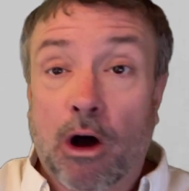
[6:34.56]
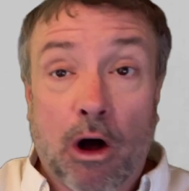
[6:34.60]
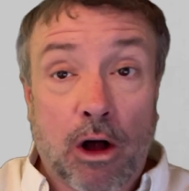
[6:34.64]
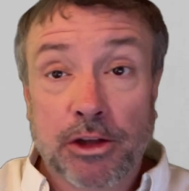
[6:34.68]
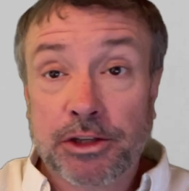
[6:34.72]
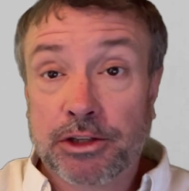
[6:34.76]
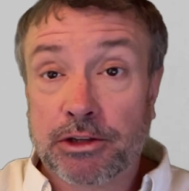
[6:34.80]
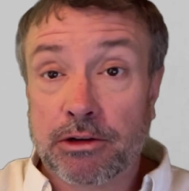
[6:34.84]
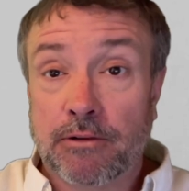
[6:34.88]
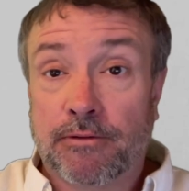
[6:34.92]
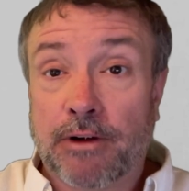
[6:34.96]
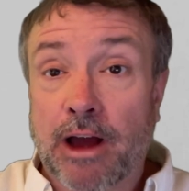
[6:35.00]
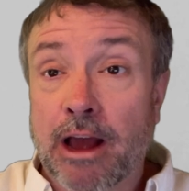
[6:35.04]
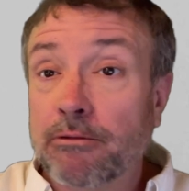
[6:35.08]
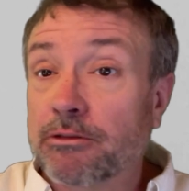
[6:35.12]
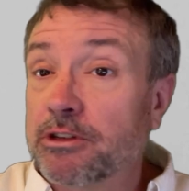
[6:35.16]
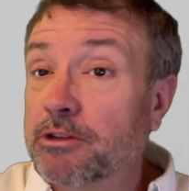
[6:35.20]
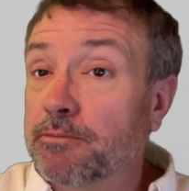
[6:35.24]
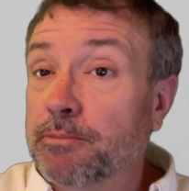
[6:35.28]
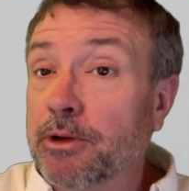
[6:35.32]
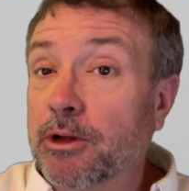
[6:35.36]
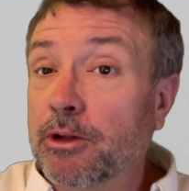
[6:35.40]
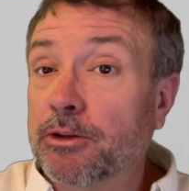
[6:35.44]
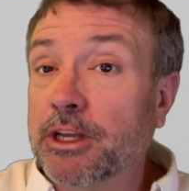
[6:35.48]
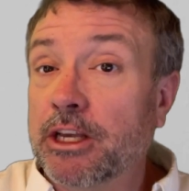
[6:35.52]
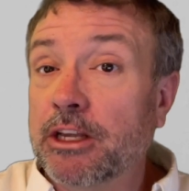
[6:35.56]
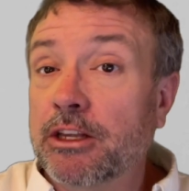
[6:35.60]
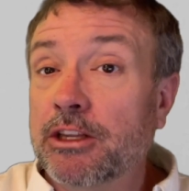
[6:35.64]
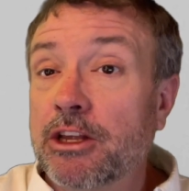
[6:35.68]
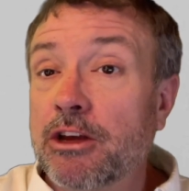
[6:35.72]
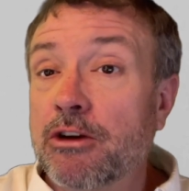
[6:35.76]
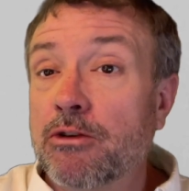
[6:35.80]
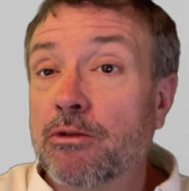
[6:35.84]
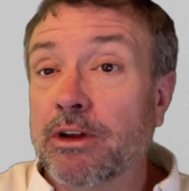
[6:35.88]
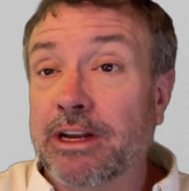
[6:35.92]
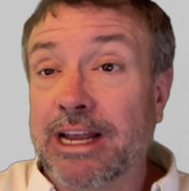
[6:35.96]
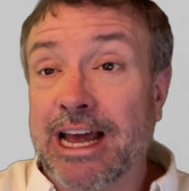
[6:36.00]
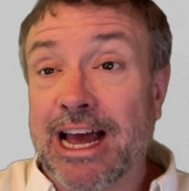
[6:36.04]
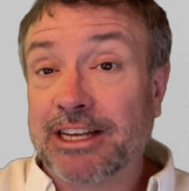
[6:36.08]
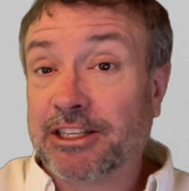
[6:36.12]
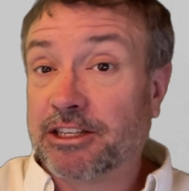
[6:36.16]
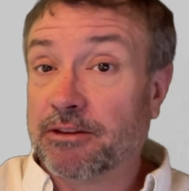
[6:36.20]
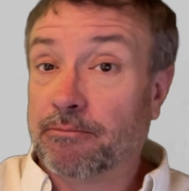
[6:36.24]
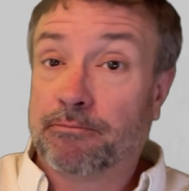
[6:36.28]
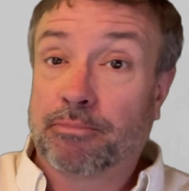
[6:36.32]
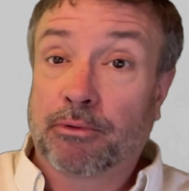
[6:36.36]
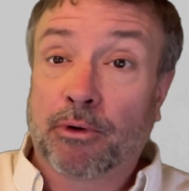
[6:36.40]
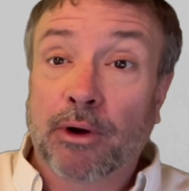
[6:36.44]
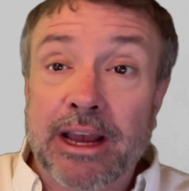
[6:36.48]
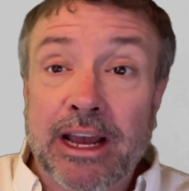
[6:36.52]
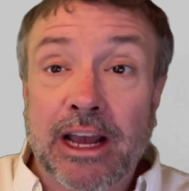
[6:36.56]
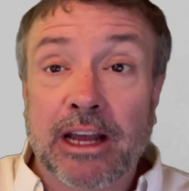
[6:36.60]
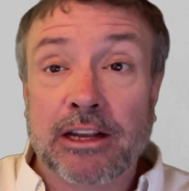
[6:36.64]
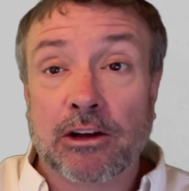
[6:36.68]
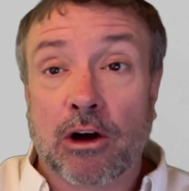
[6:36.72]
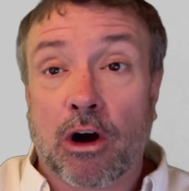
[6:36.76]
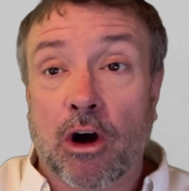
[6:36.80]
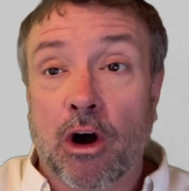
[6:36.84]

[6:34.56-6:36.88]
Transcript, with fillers: Also, if I was building new and had to bring an